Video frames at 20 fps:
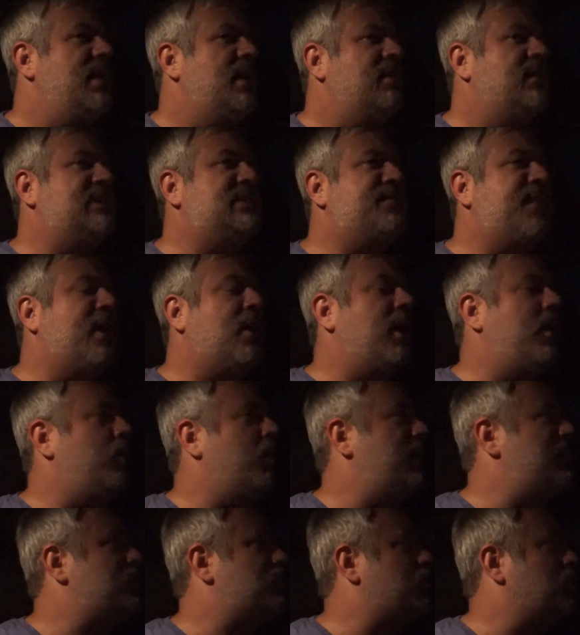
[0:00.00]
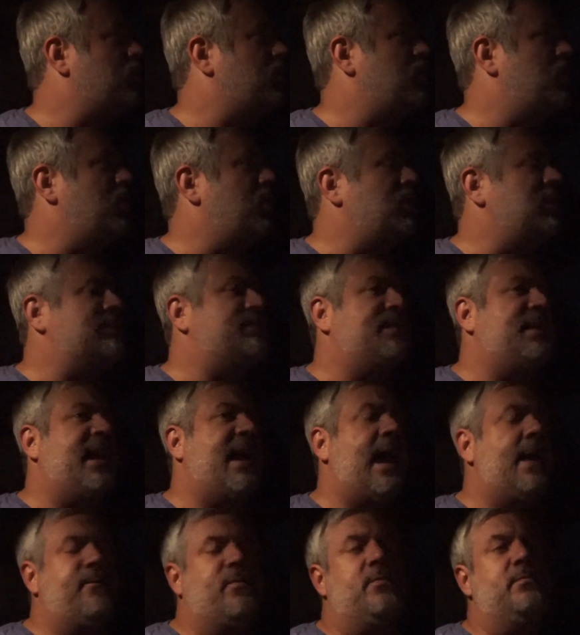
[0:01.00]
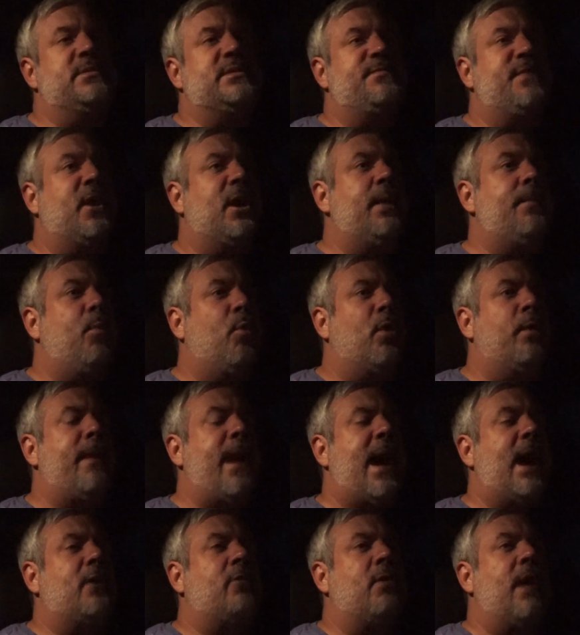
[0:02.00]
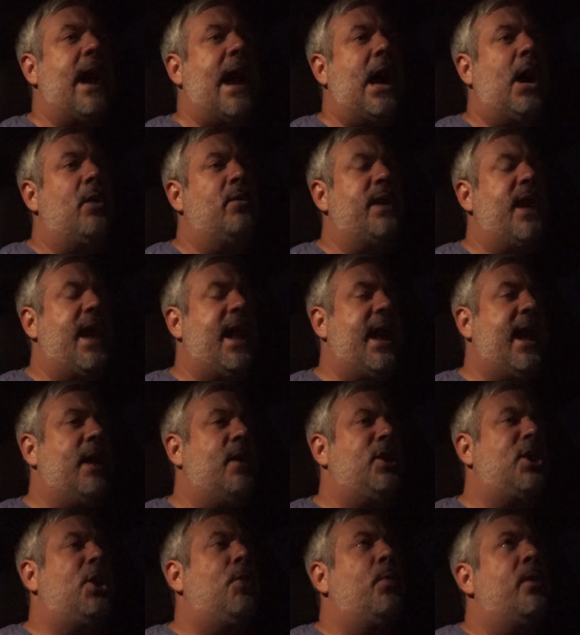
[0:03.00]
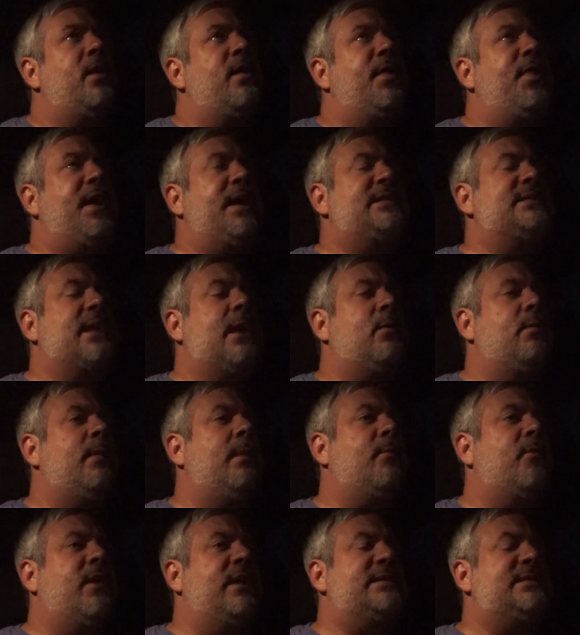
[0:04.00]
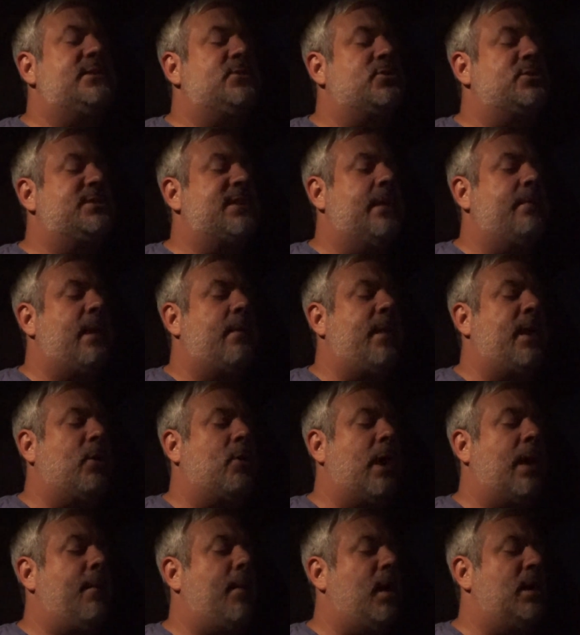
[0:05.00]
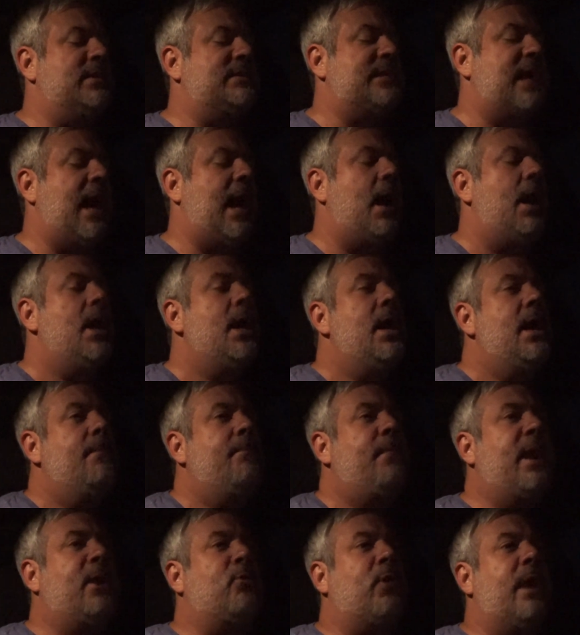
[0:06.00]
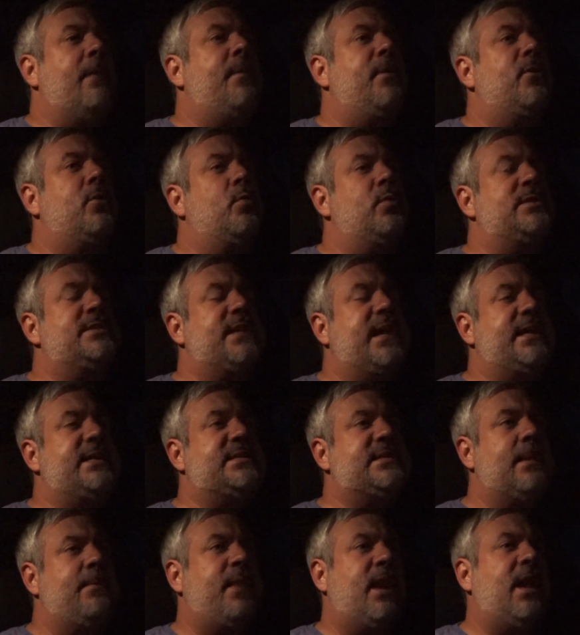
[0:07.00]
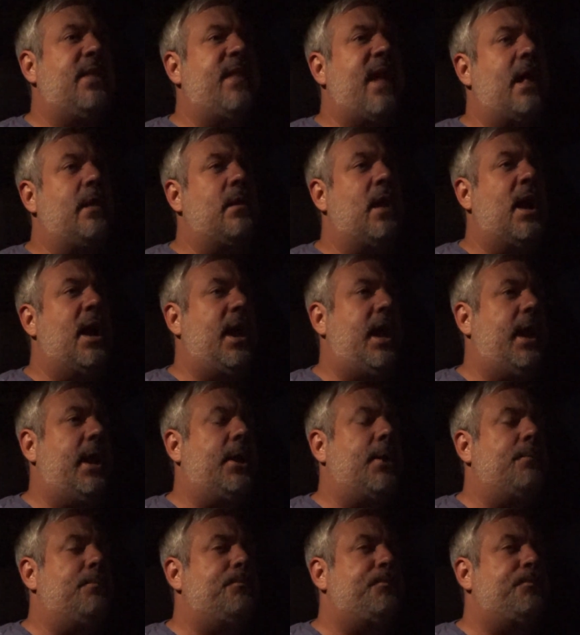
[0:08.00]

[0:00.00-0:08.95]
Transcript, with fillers: these very rich girls, but they came from this very poor background. And, you know, one of the things that I remember that's interesting about my grandma is that my grandmother was, like, somebody that, like,